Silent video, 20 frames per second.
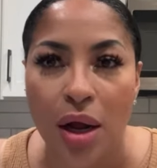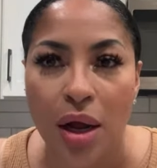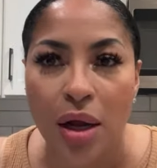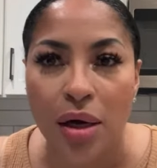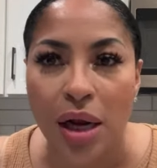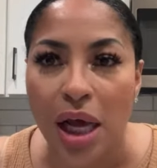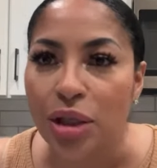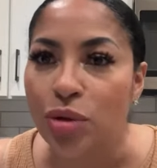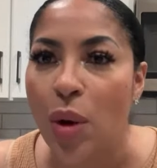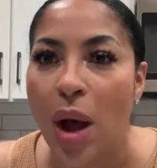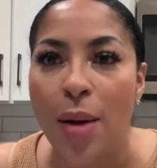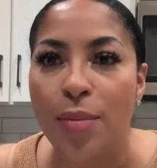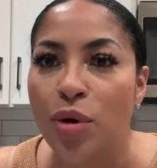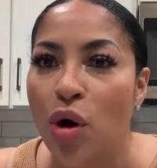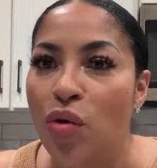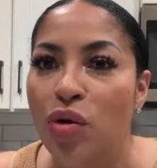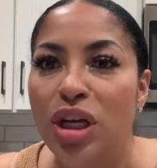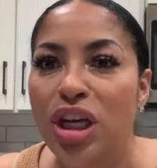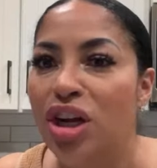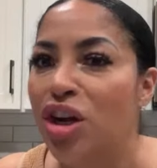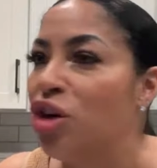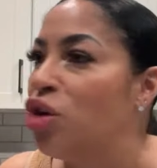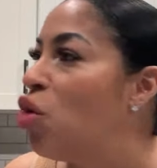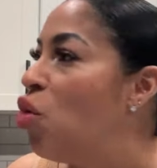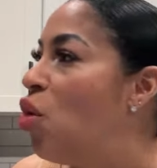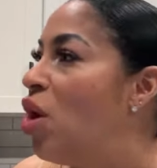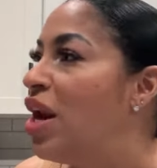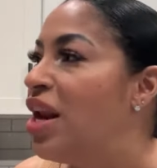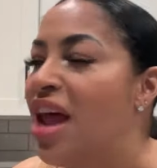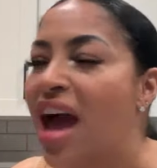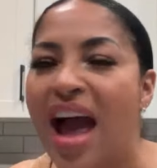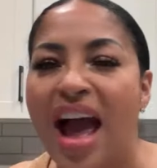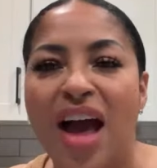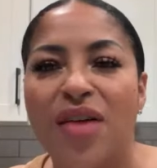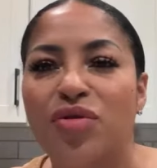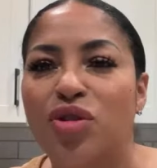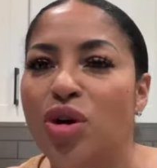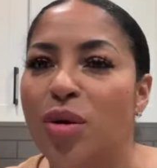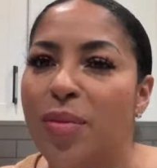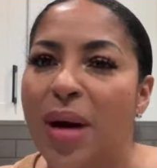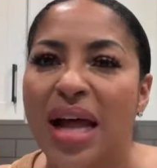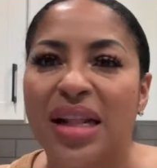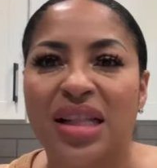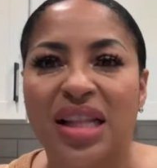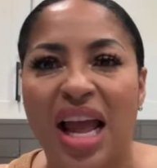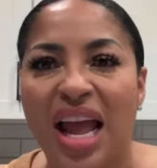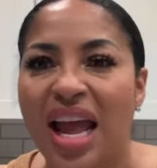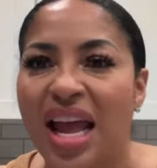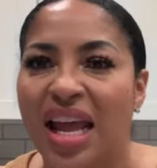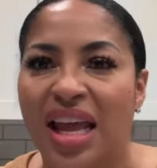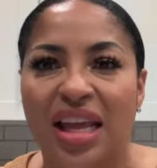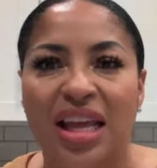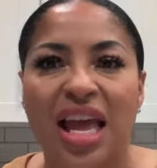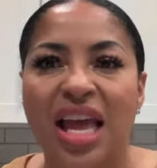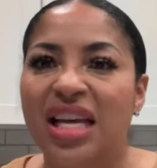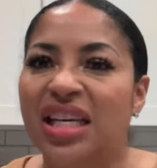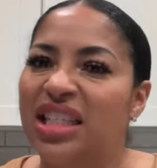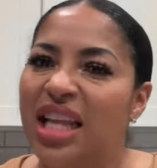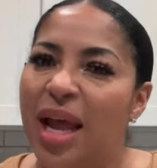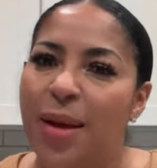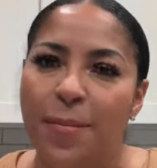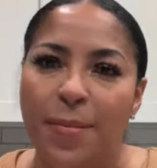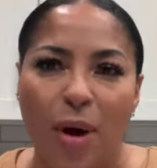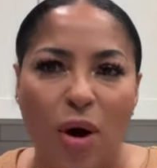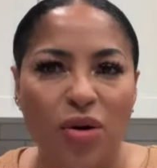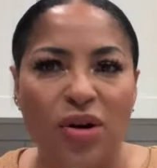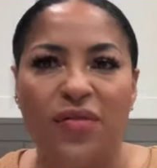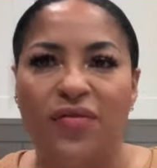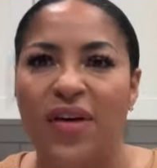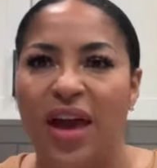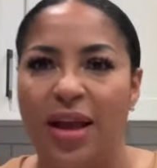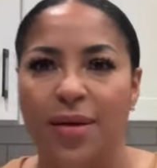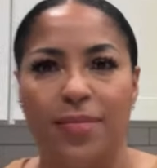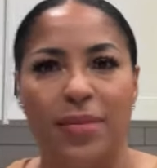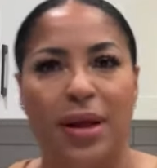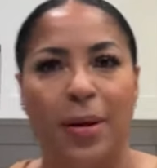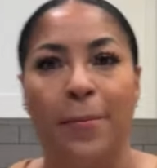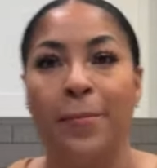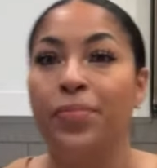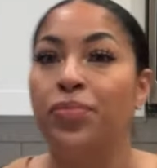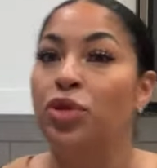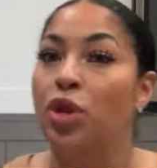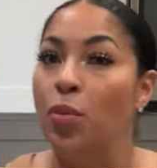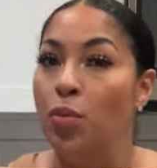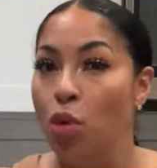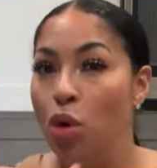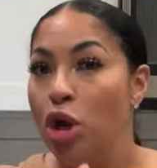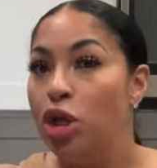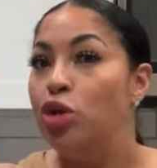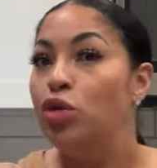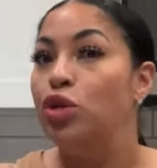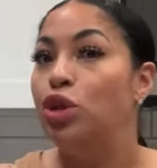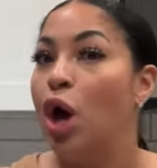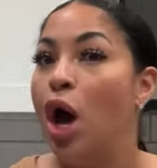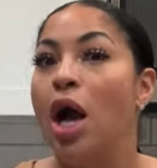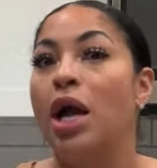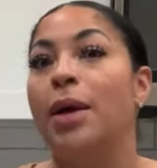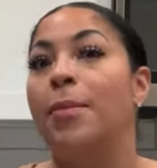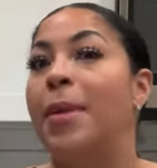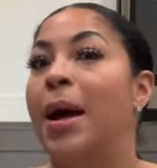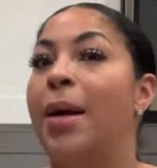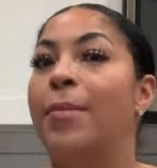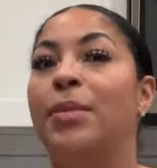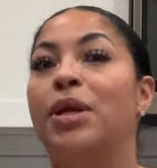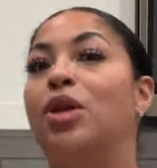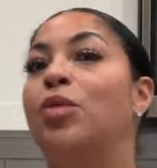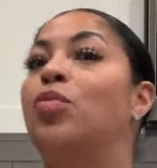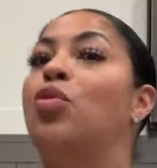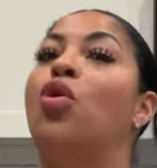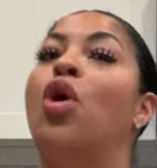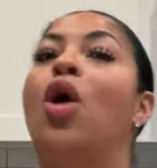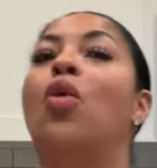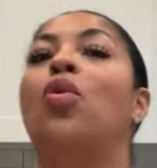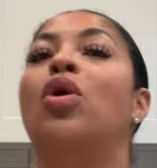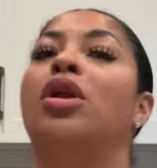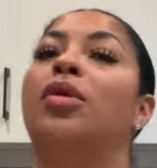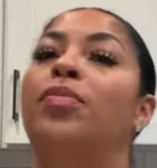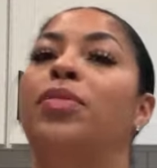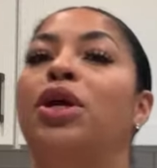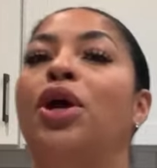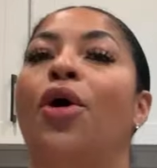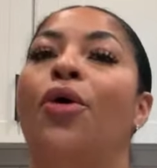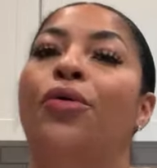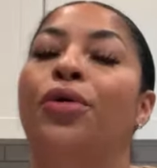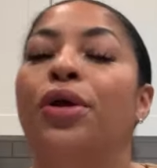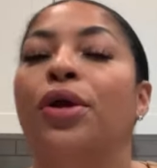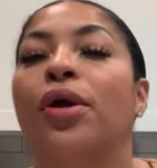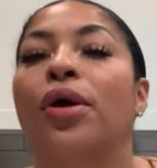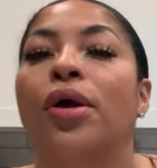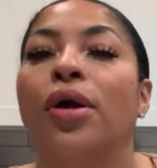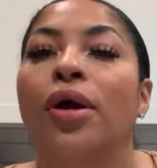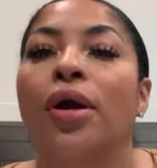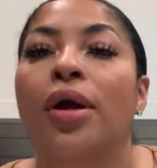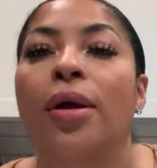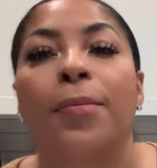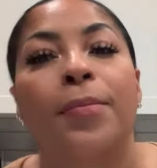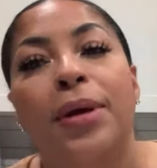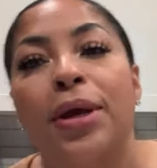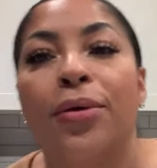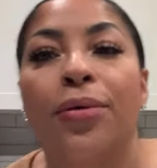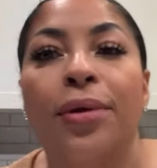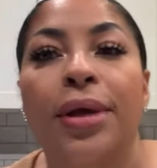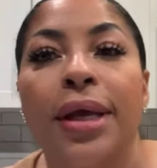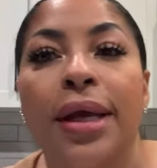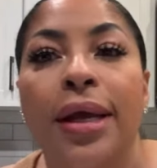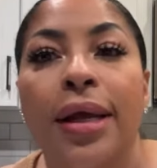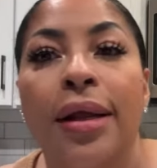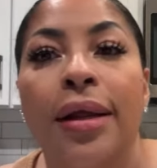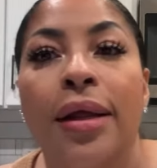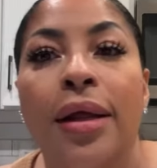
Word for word: That's why I'm on here going live doing my thing because they motivate me. The more you talk about me, the more I want to be on here, period.